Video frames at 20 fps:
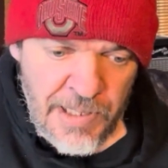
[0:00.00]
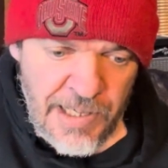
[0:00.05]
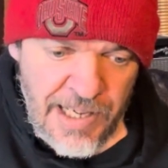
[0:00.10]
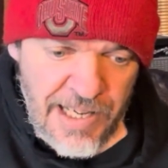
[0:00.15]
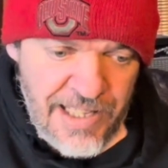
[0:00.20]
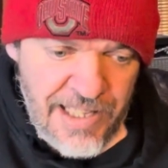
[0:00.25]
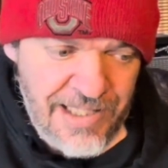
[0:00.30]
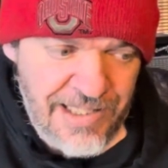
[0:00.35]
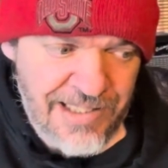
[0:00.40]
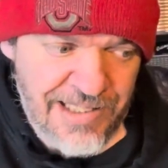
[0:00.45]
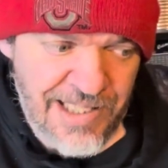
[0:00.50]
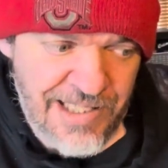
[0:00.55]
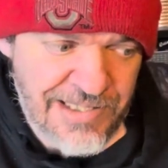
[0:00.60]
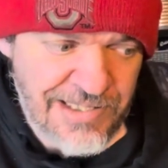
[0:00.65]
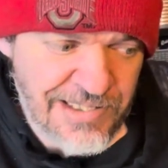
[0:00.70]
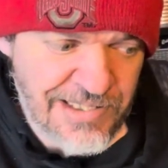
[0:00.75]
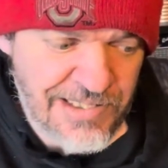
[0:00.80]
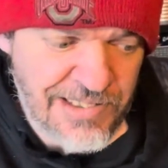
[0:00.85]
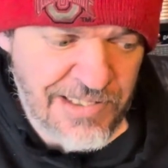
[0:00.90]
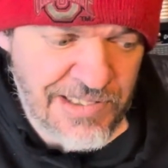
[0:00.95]
And it
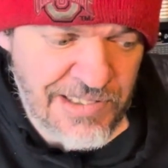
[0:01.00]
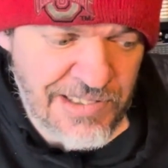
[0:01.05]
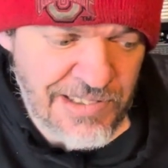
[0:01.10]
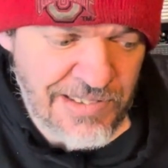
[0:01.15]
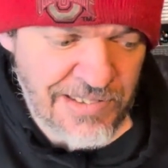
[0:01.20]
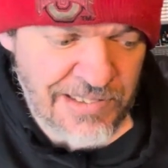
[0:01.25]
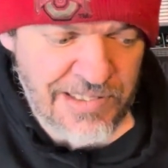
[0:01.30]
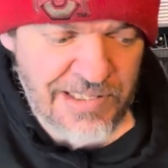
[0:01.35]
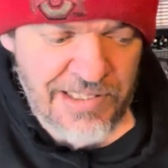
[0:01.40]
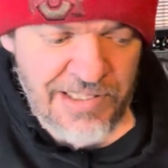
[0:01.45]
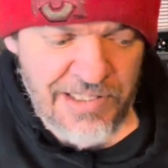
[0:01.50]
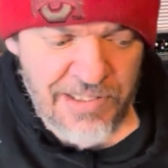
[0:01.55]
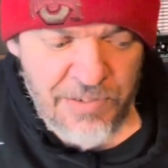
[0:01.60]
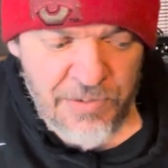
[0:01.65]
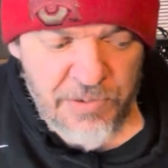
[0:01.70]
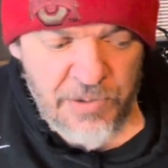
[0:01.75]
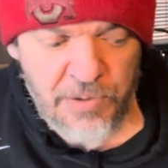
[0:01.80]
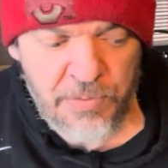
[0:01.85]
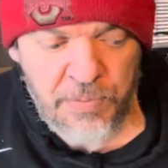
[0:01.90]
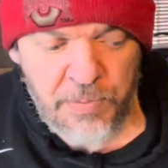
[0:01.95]
teaches you, and you
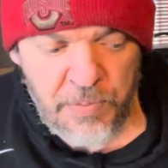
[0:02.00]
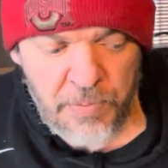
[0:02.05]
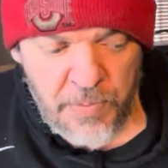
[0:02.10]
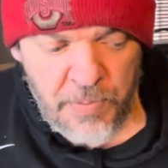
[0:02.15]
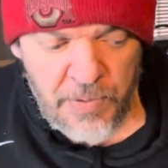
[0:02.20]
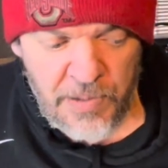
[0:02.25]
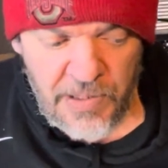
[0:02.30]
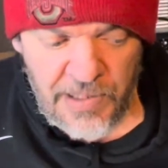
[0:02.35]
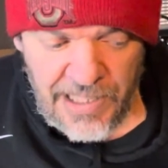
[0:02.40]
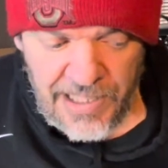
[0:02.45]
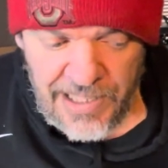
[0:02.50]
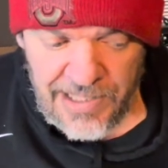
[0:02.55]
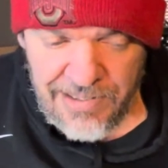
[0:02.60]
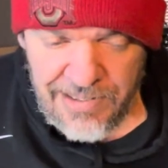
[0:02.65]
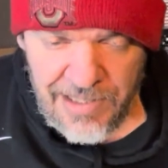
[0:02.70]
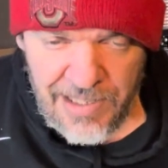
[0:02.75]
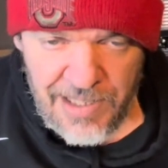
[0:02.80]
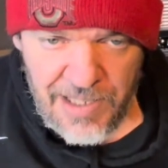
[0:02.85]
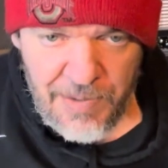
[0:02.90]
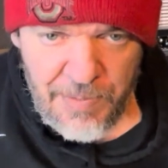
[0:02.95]
just, like I
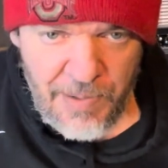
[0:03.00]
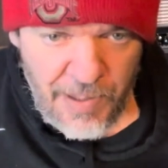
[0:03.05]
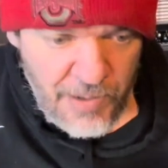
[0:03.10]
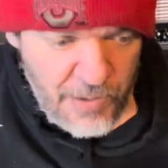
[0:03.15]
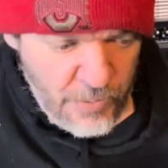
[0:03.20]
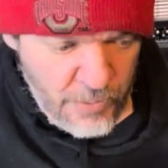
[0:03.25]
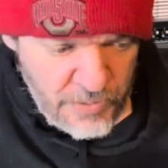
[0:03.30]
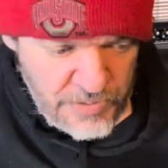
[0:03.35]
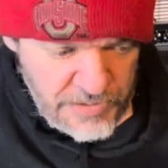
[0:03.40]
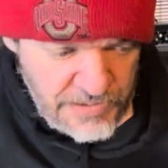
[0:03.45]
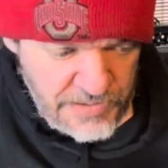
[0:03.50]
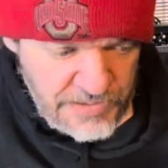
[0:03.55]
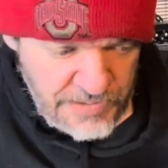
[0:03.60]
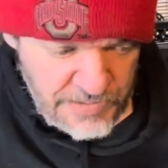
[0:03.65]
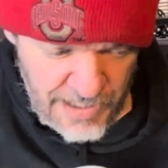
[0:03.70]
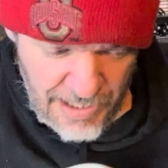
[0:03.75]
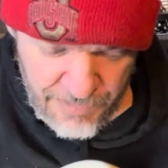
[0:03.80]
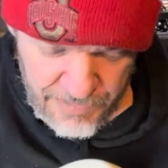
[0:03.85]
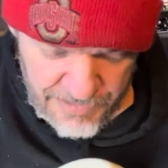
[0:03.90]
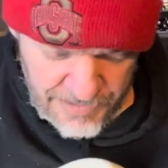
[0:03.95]
said about
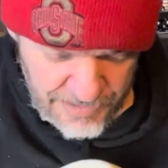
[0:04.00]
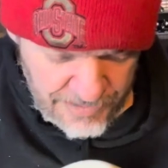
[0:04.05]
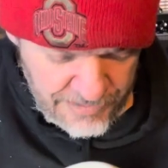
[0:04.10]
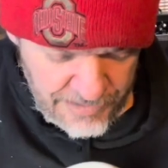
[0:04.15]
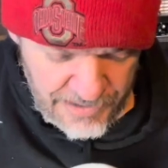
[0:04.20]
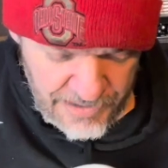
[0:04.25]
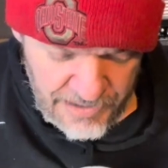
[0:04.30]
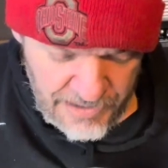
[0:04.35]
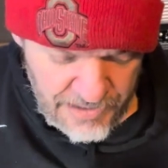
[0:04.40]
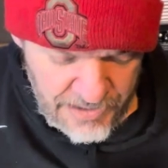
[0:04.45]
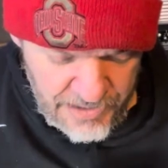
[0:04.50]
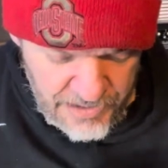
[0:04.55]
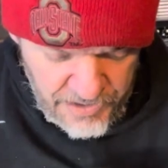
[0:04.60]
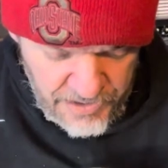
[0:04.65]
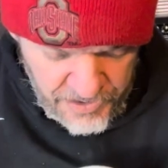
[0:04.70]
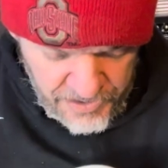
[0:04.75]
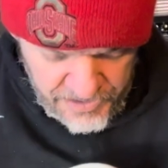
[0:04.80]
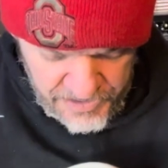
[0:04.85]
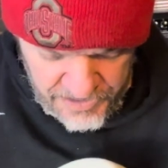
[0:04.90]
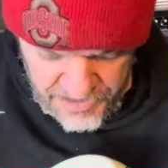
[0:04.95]
having this E
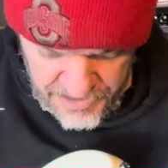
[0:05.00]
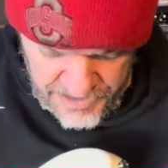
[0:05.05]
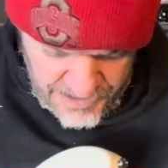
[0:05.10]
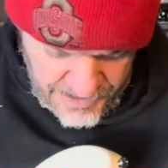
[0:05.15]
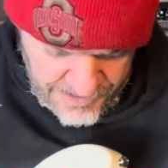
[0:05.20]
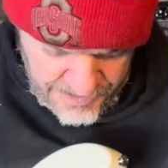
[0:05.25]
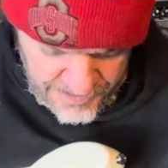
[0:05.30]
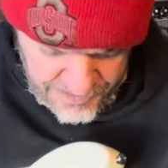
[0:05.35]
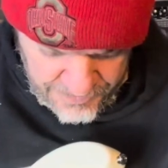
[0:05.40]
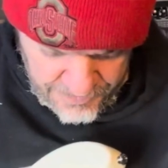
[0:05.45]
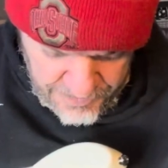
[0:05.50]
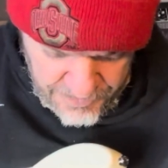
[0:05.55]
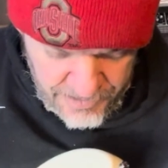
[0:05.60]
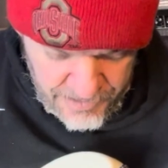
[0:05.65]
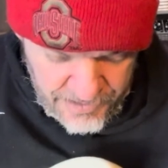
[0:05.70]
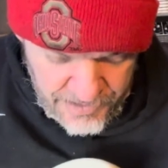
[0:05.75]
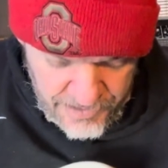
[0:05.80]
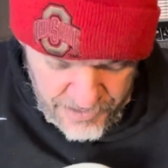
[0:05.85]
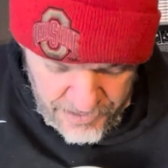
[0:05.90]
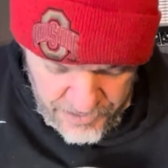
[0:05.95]
here, and you got this E
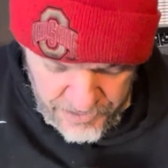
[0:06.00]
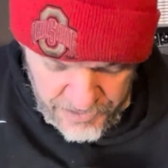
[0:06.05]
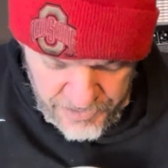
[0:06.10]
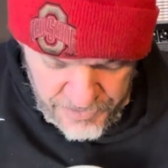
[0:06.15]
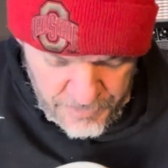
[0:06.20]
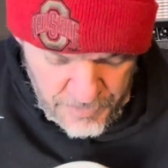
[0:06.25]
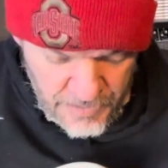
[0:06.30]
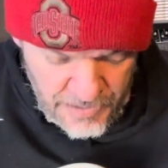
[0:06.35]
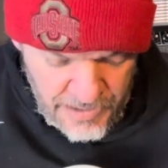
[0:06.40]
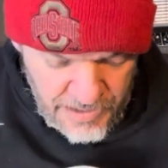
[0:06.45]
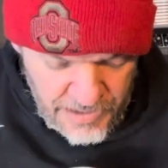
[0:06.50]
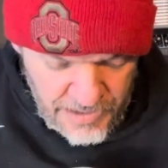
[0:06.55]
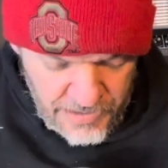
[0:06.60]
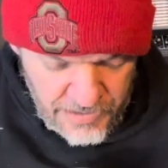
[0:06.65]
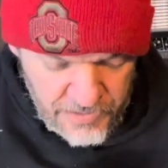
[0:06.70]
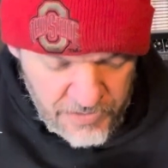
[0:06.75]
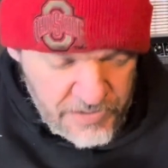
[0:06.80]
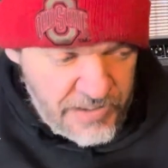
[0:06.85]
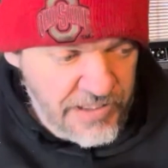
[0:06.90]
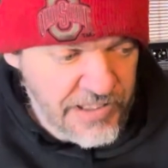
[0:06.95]
here,
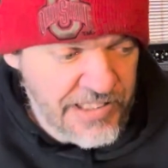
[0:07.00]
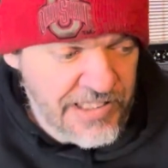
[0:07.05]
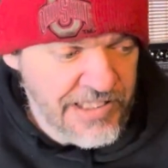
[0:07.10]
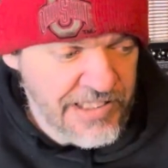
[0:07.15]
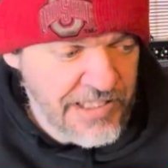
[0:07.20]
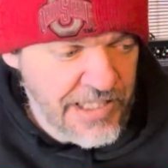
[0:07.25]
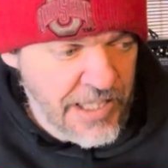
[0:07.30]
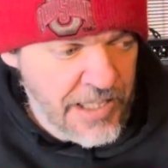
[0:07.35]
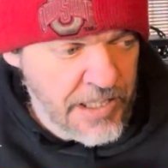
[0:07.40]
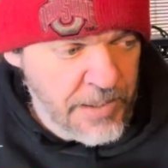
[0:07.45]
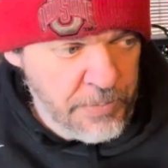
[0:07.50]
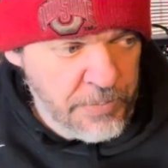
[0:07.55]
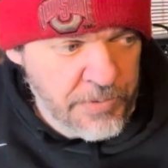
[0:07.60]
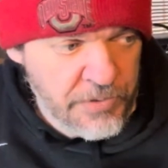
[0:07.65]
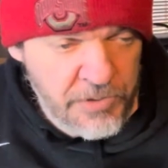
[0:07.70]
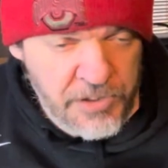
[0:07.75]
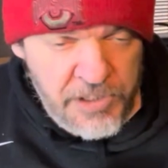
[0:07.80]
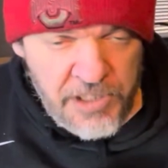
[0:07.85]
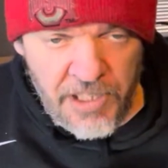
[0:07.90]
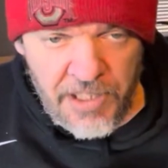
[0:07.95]
learning these shapes
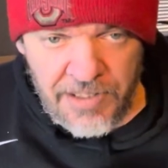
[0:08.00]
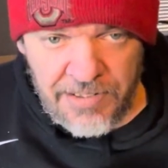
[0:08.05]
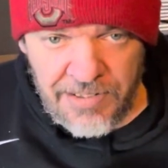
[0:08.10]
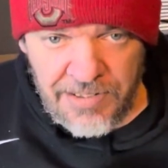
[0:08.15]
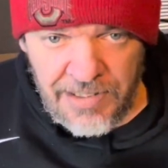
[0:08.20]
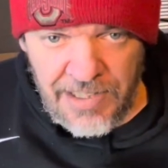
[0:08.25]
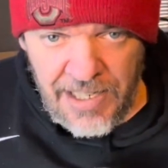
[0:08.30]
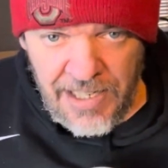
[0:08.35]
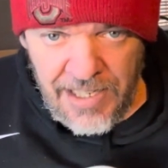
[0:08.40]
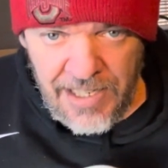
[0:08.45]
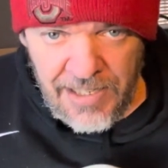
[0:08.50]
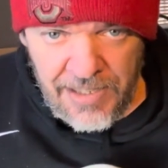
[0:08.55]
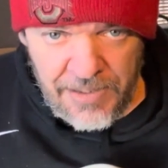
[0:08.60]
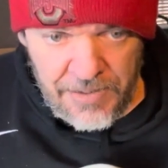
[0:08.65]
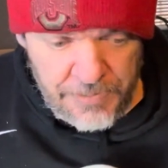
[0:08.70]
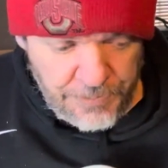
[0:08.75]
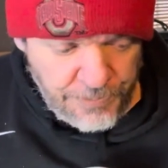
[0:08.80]
across the neck.